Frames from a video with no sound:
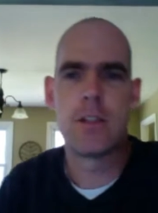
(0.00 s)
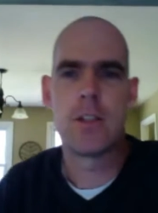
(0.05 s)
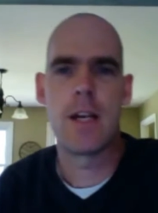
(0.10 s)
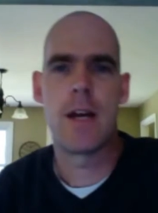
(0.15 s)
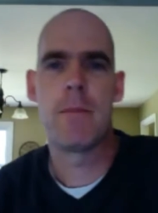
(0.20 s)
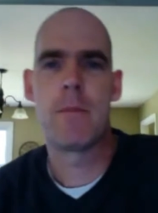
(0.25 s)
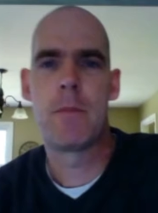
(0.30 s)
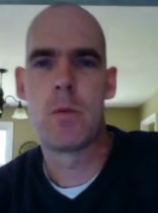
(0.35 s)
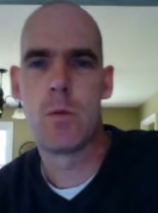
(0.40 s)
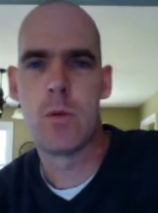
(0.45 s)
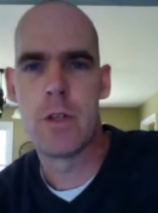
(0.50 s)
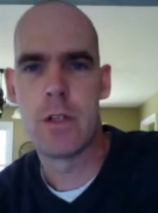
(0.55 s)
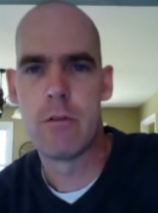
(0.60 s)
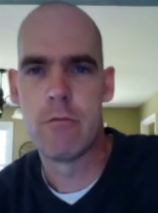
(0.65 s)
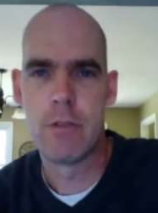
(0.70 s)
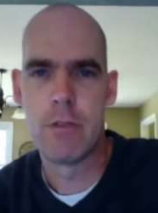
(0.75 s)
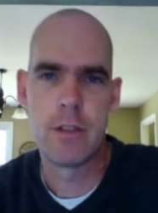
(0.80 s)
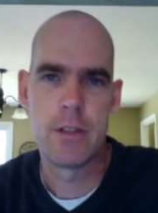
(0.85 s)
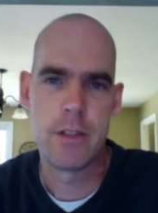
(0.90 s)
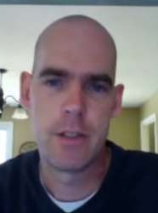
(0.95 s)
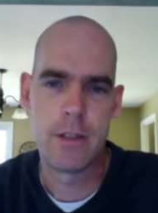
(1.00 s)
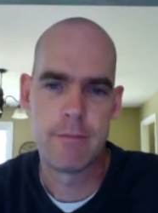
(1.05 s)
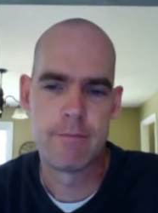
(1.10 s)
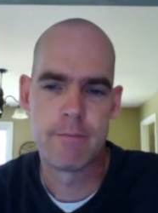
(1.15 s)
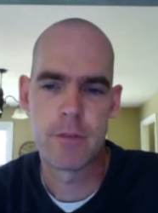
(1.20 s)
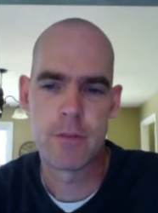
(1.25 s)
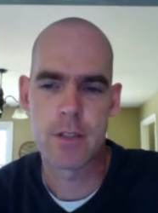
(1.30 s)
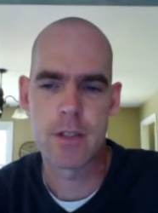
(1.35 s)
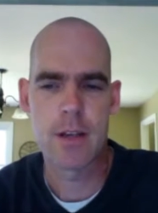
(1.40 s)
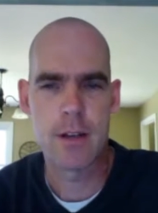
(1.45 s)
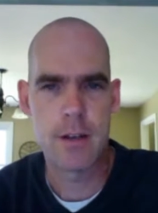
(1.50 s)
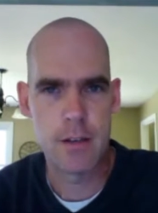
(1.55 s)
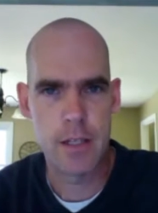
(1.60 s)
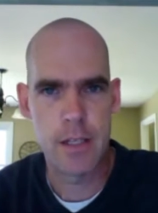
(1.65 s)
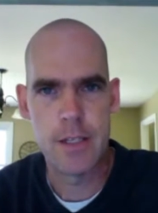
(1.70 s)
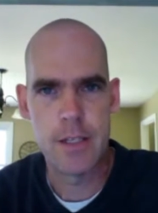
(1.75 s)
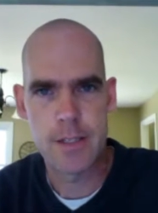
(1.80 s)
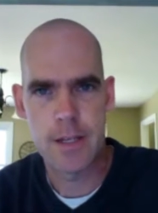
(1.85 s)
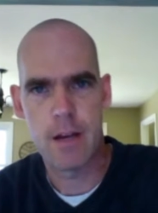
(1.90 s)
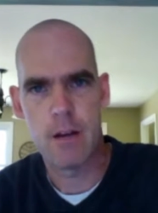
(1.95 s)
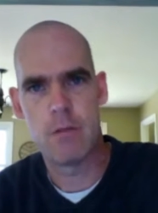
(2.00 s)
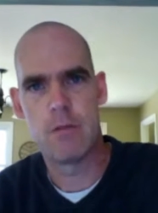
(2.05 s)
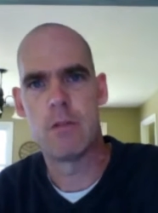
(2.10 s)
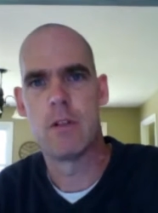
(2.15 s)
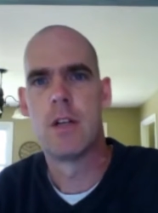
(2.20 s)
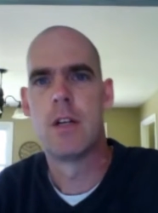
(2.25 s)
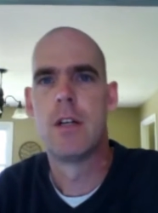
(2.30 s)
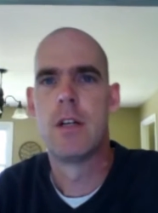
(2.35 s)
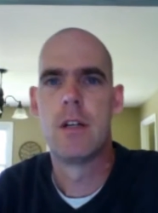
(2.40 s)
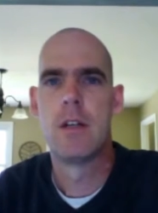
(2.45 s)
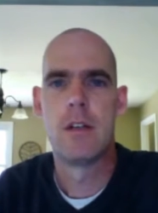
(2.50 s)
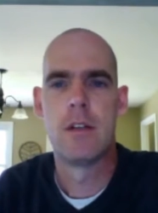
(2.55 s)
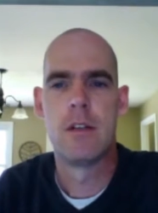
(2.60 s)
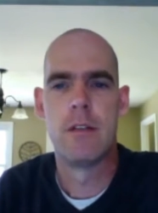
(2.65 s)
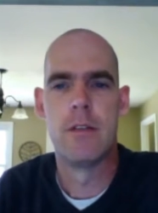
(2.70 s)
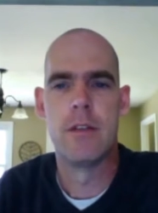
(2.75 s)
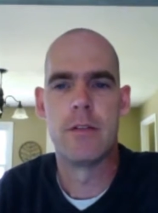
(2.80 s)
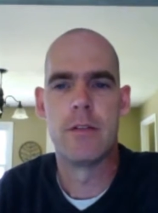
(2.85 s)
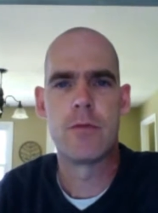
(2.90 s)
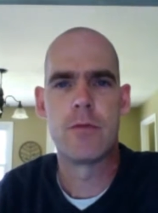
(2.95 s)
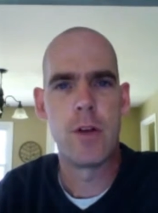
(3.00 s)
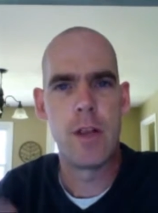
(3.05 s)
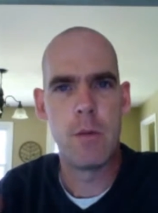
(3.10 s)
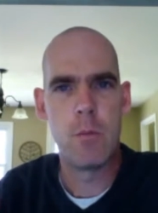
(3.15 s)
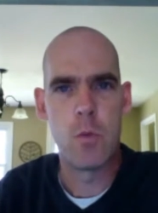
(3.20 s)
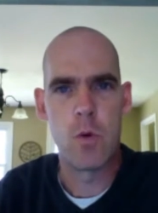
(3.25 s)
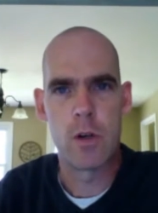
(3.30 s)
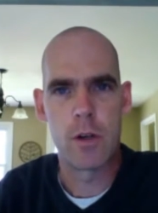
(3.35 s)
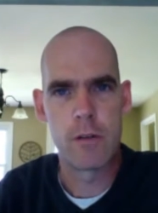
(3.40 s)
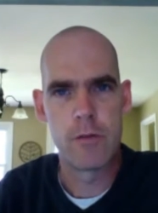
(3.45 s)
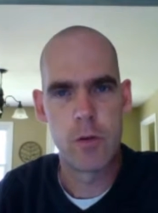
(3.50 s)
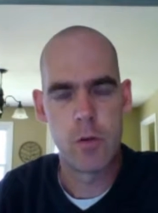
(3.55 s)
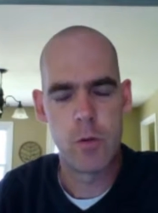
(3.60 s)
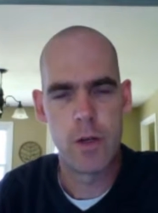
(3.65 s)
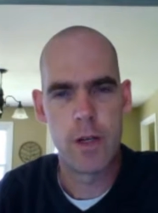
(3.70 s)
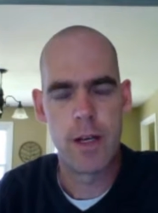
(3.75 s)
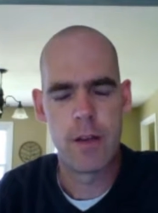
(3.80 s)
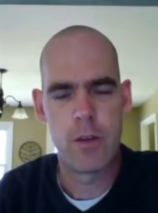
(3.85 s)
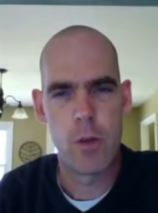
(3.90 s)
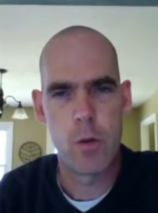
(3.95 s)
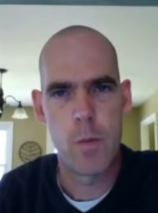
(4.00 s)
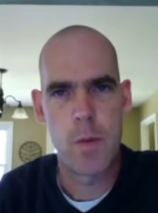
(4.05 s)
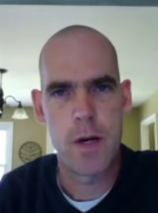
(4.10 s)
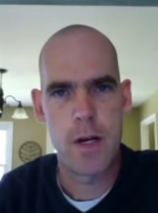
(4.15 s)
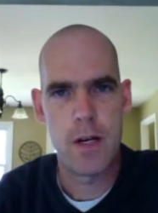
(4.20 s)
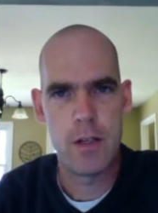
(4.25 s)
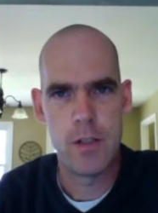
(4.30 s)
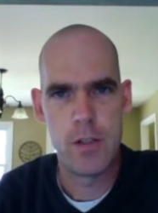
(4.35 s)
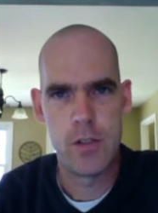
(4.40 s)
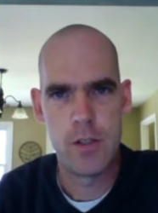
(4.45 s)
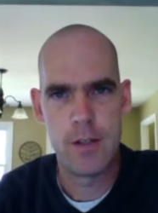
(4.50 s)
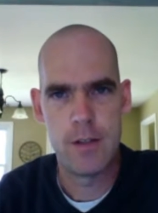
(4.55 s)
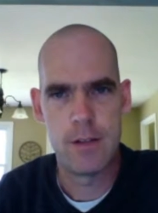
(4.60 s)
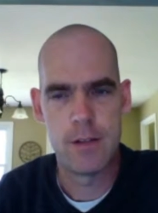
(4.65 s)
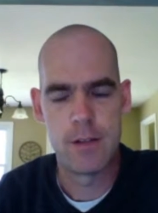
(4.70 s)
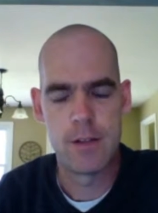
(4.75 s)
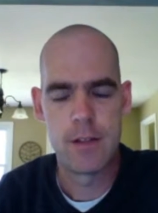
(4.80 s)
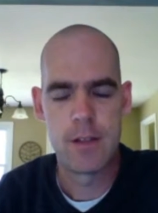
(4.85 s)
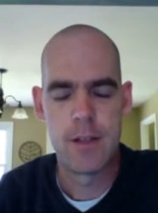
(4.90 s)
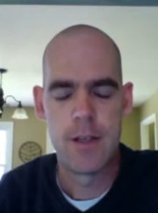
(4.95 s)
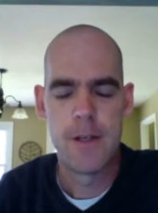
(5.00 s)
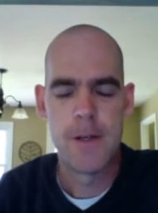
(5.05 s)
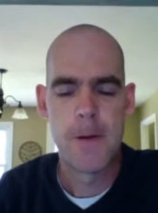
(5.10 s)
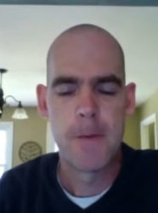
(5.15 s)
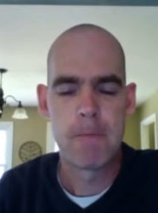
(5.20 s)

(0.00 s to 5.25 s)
that Chapter 1 really just kind of lays out the framework for what anthropology is.